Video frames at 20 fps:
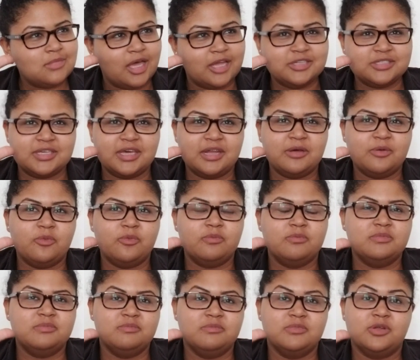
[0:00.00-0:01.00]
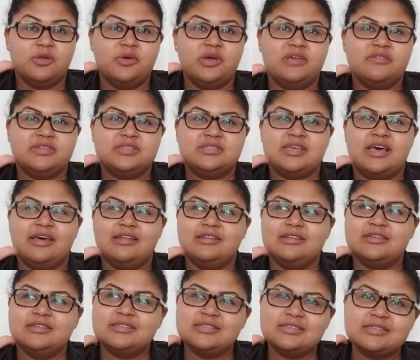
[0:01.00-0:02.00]
just got a little wave of
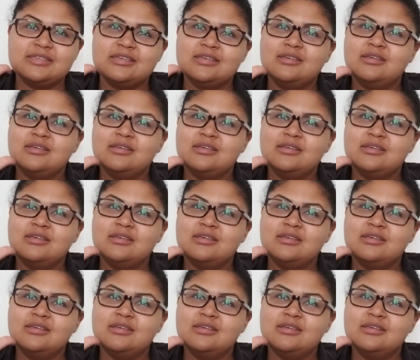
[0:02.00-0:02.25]
sadness.